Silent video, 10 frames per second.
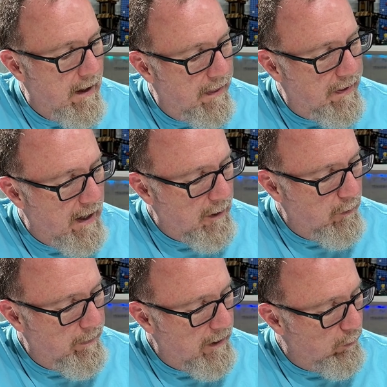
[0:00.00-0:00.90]
thought it
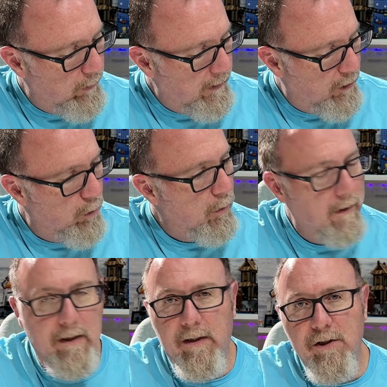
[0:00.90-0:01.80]
would be a really cool
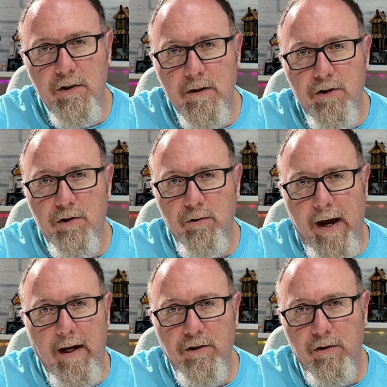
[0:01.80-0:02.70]
addition to
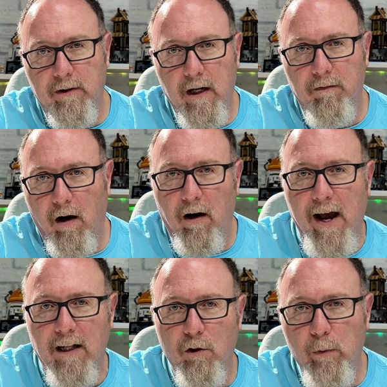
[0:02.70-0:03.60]
add to kind of our
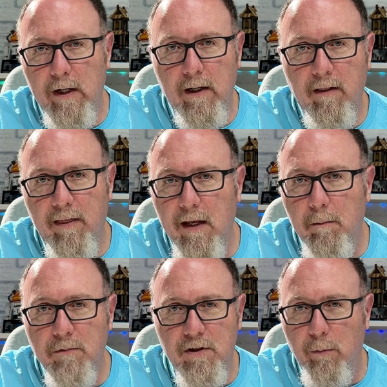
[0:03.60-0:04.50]
Halloween
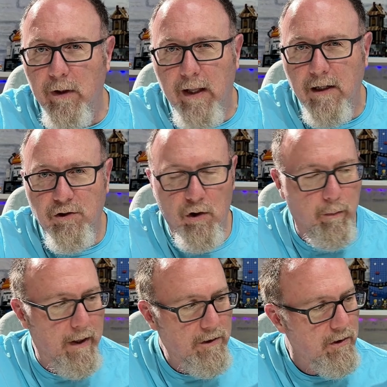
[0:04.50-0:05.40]
themes that we like so
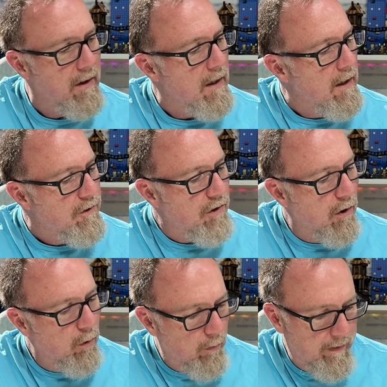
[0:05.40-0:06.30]
much.
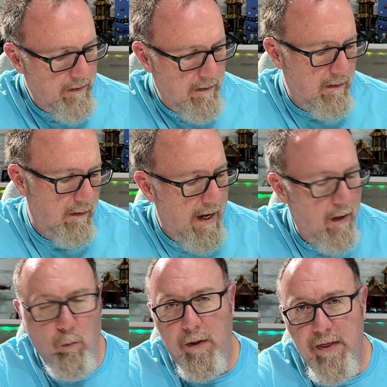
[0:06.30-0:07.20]
So this is
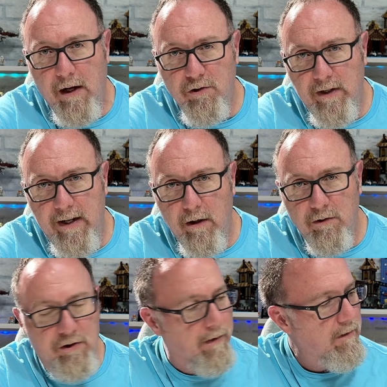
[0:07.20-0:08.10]

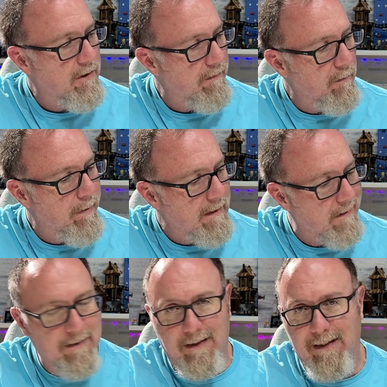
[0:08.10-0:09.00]
1,877
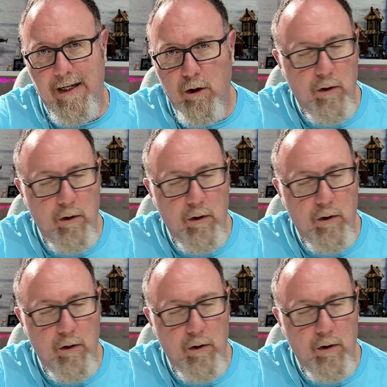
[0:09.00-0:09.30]
pieces, Lego